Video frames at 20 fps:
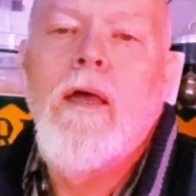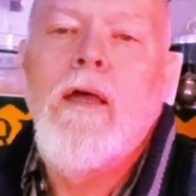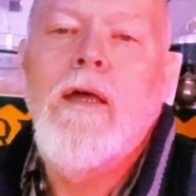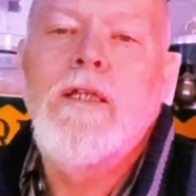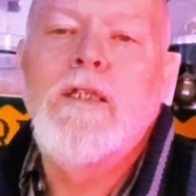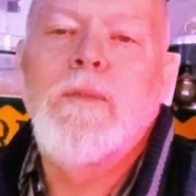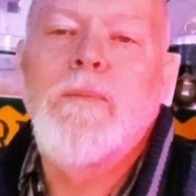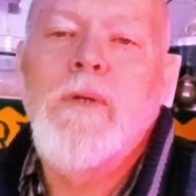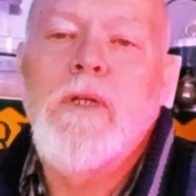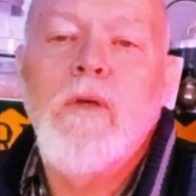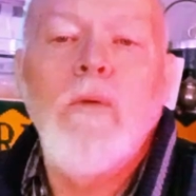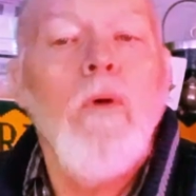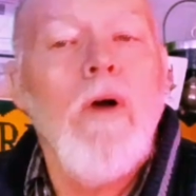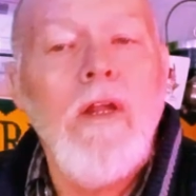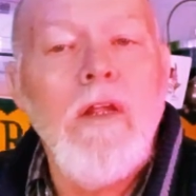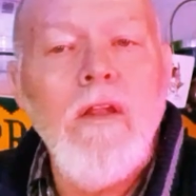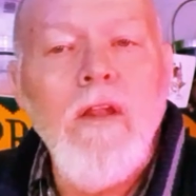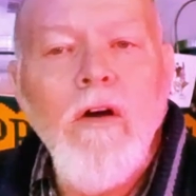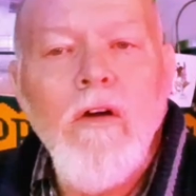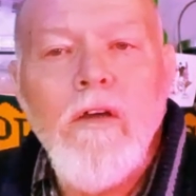It's been quite
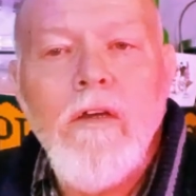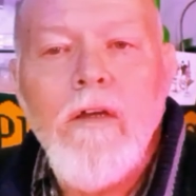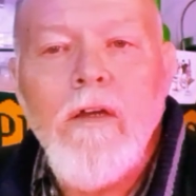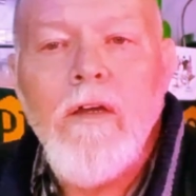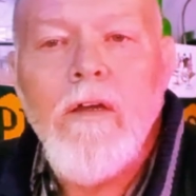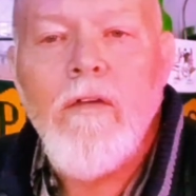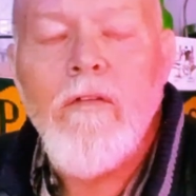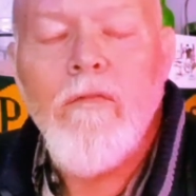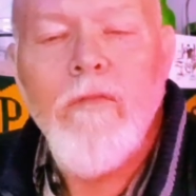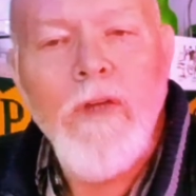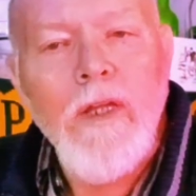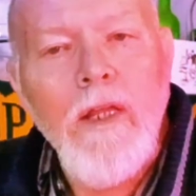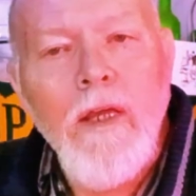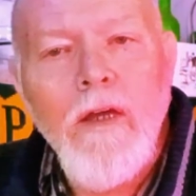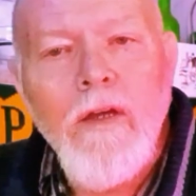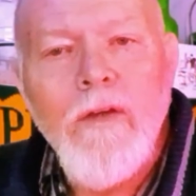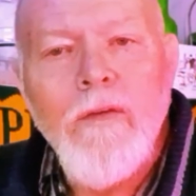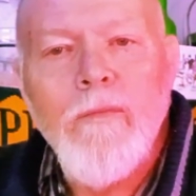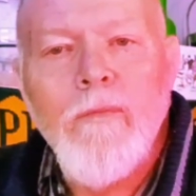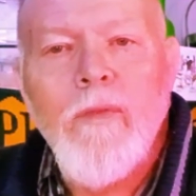a long
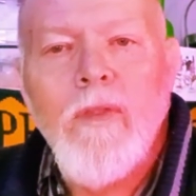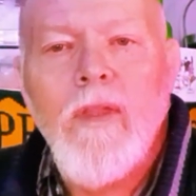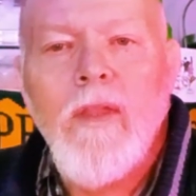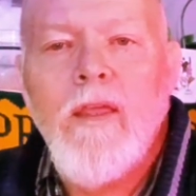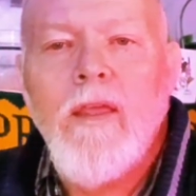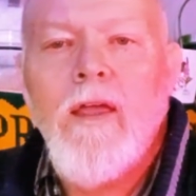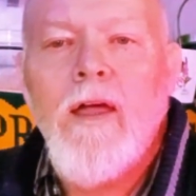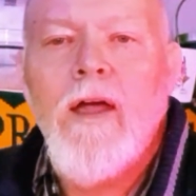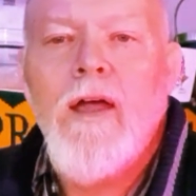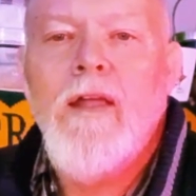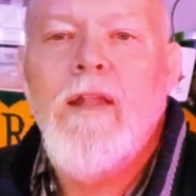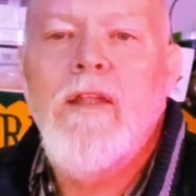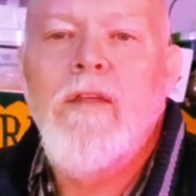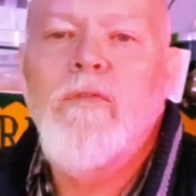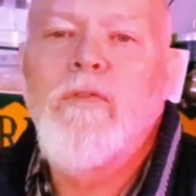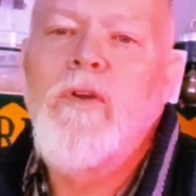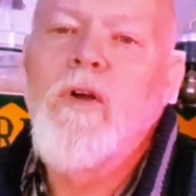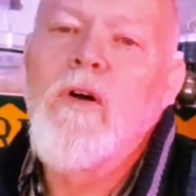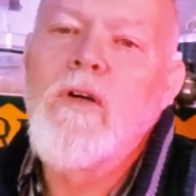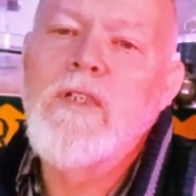video, and
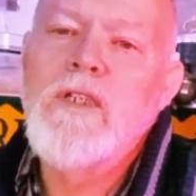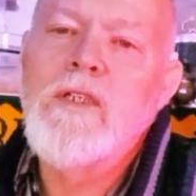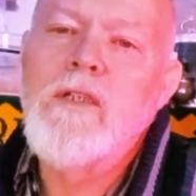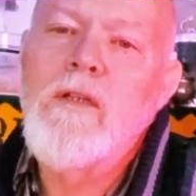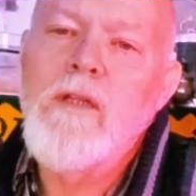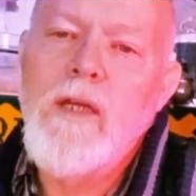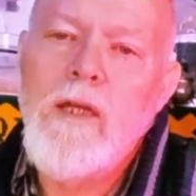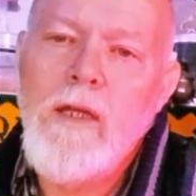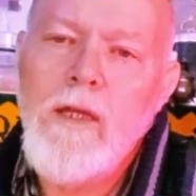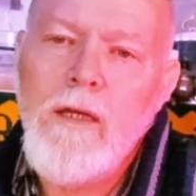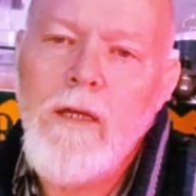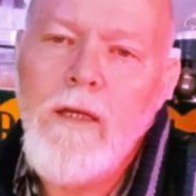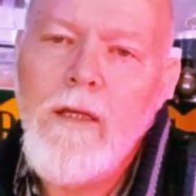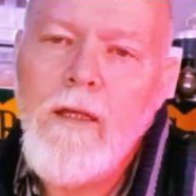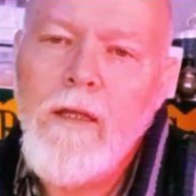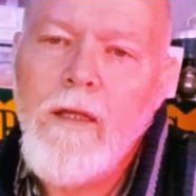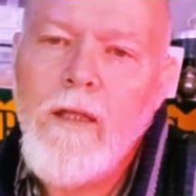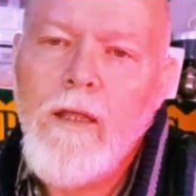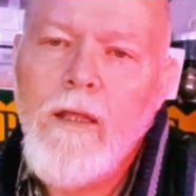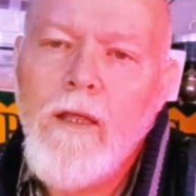if you are still here,
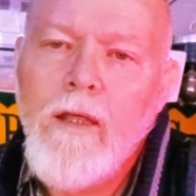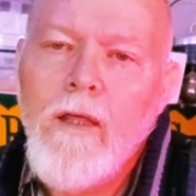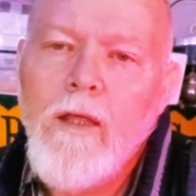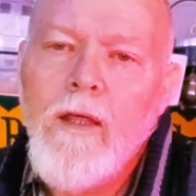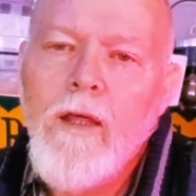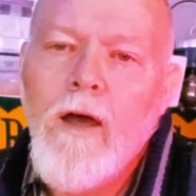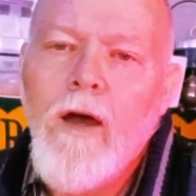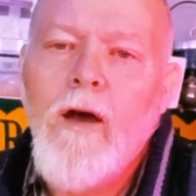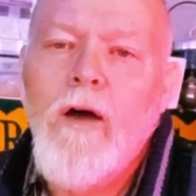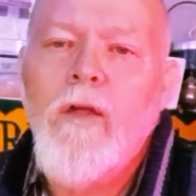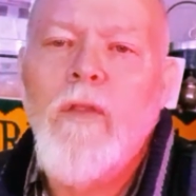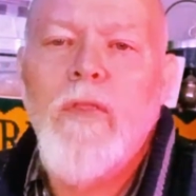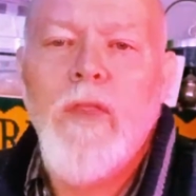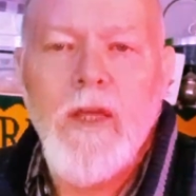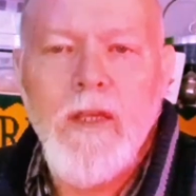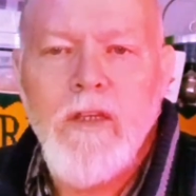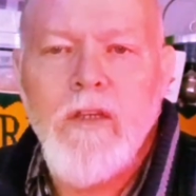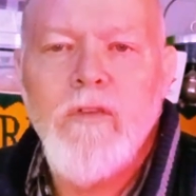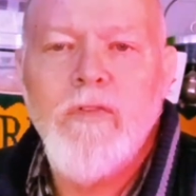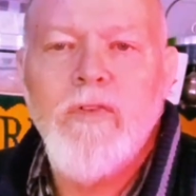I
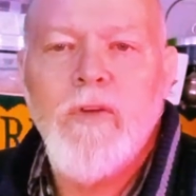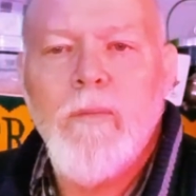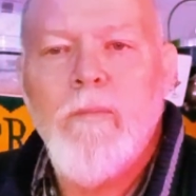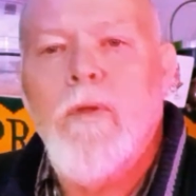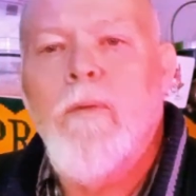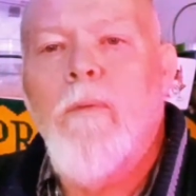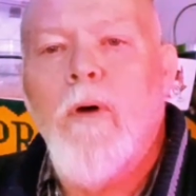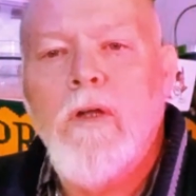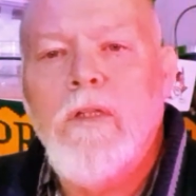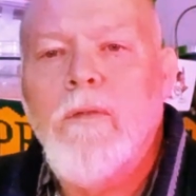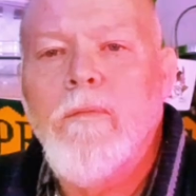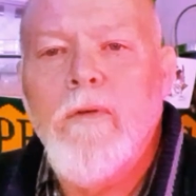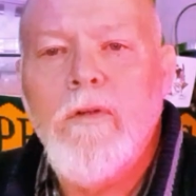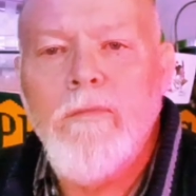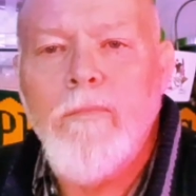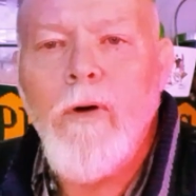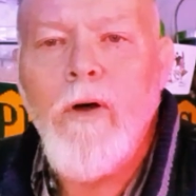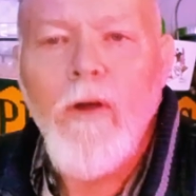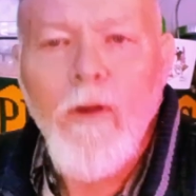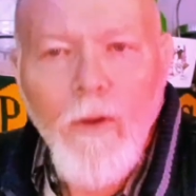thank you from the bottom
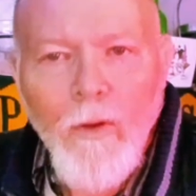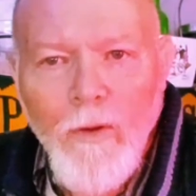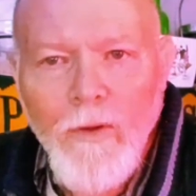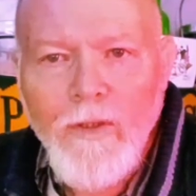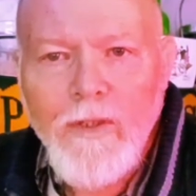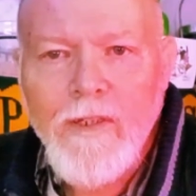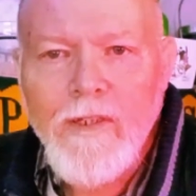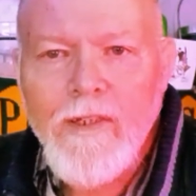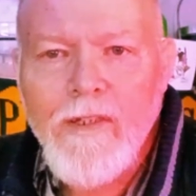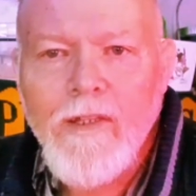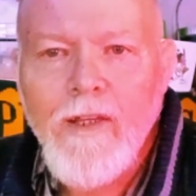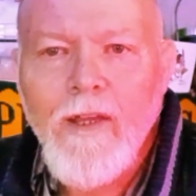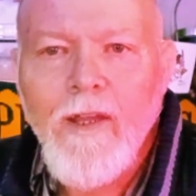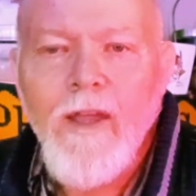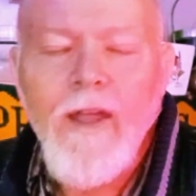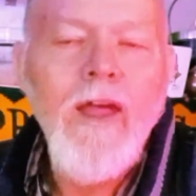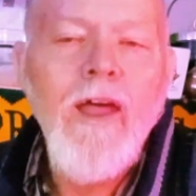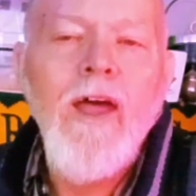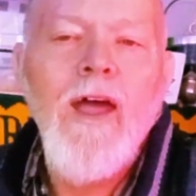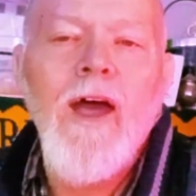of my heart,
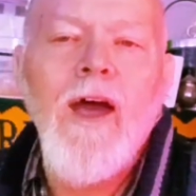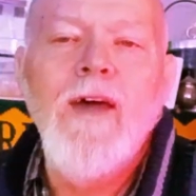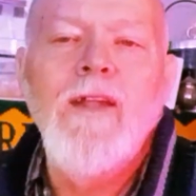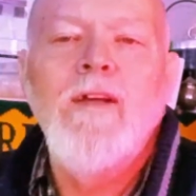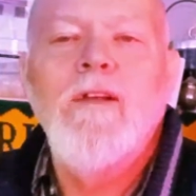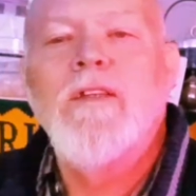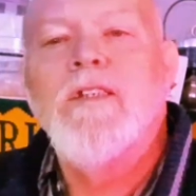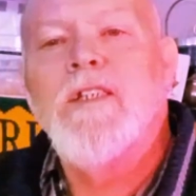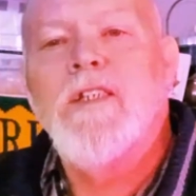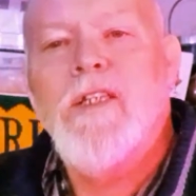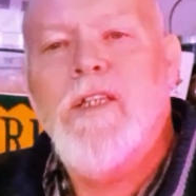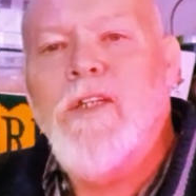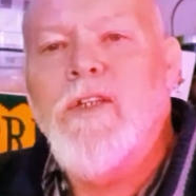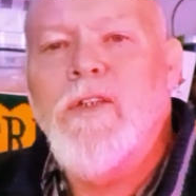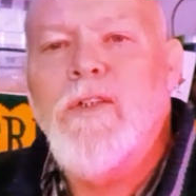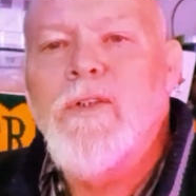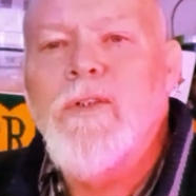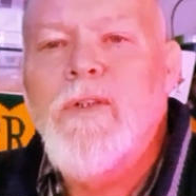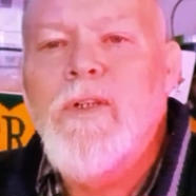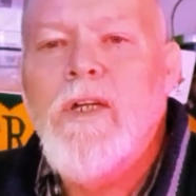and I'll see
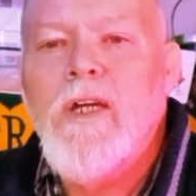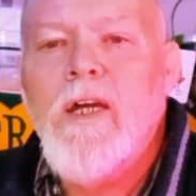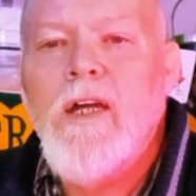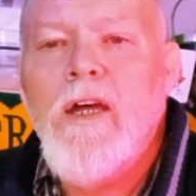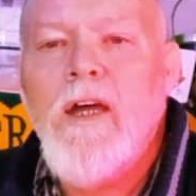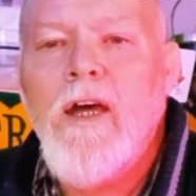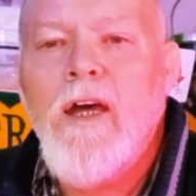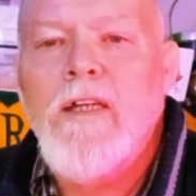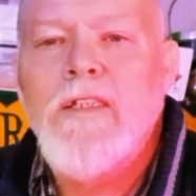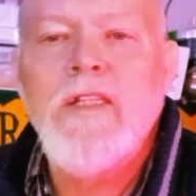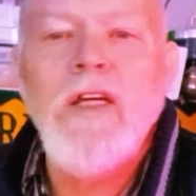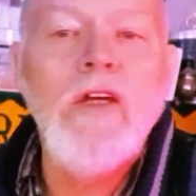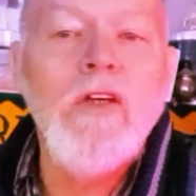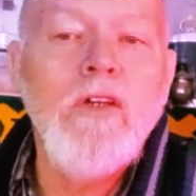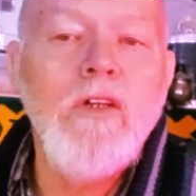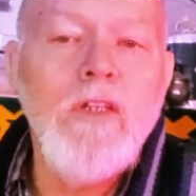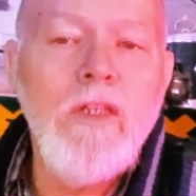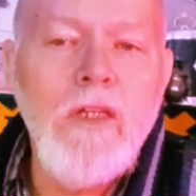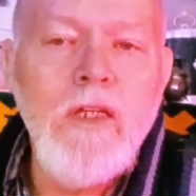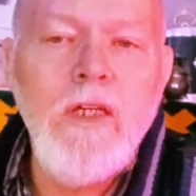you as I
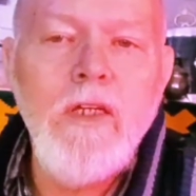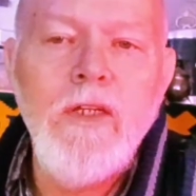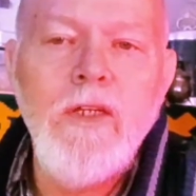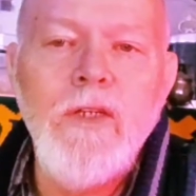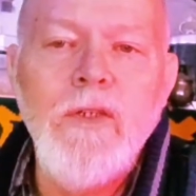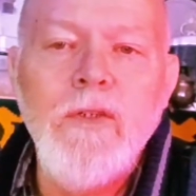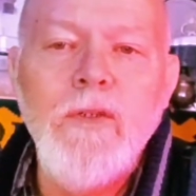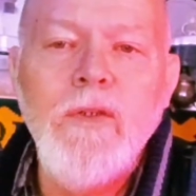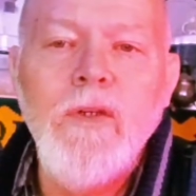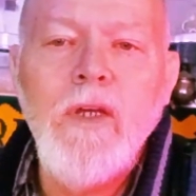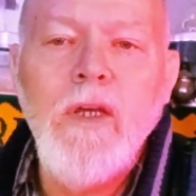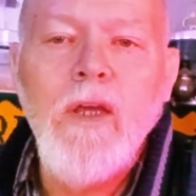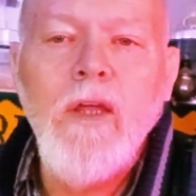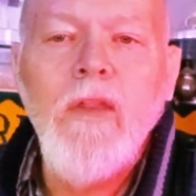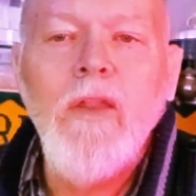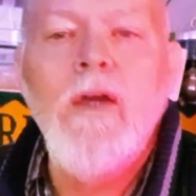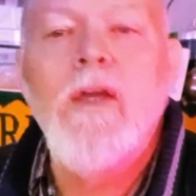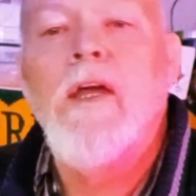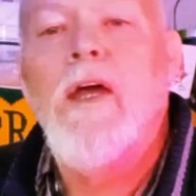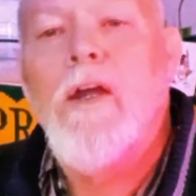continue
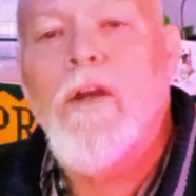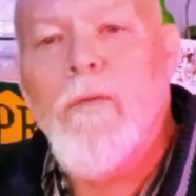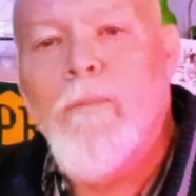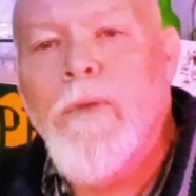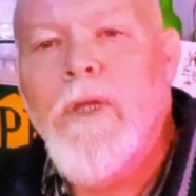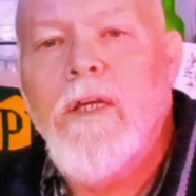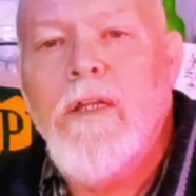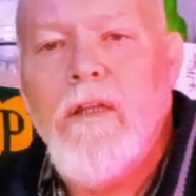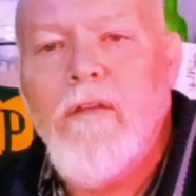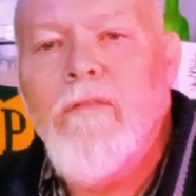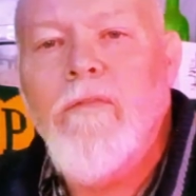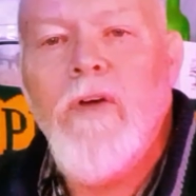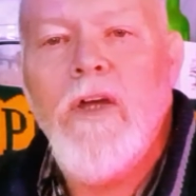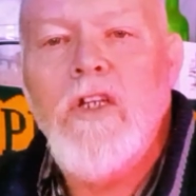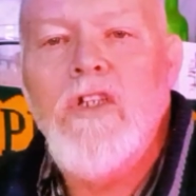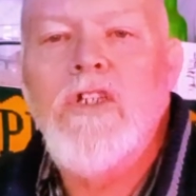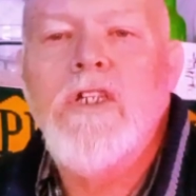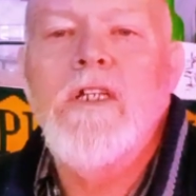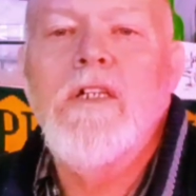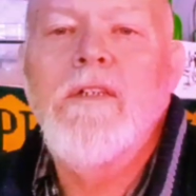the Caribbean
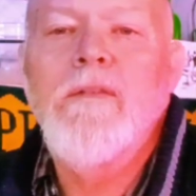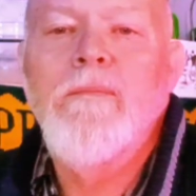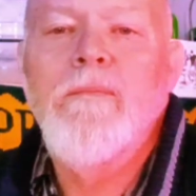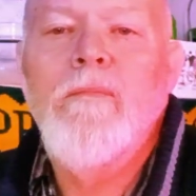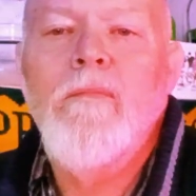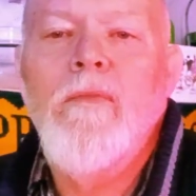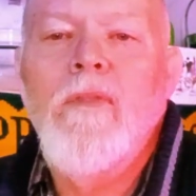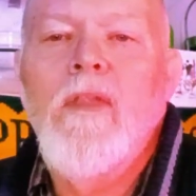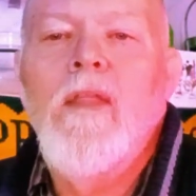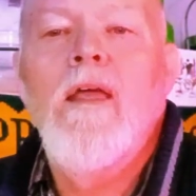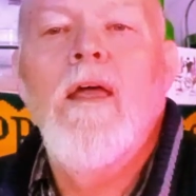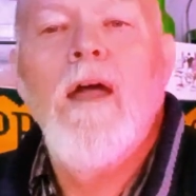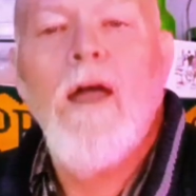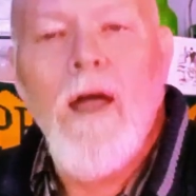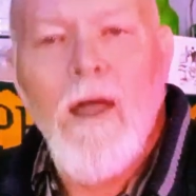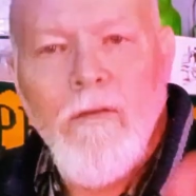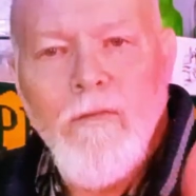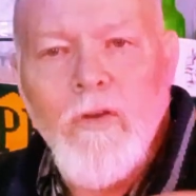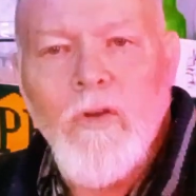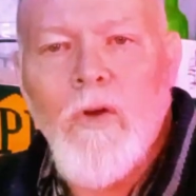adventure.
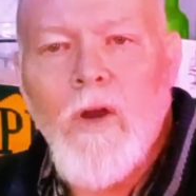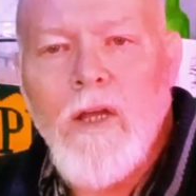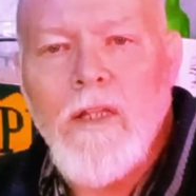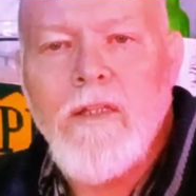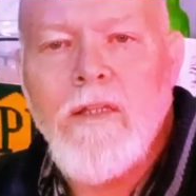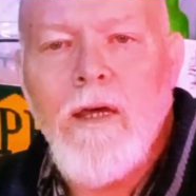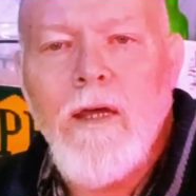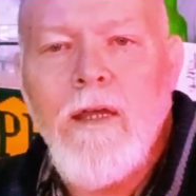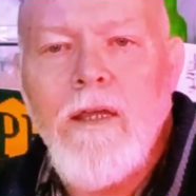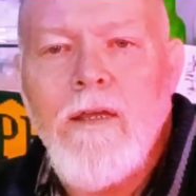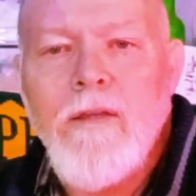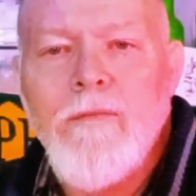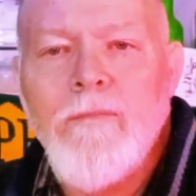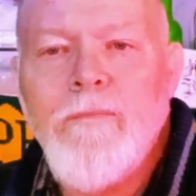Have a great day.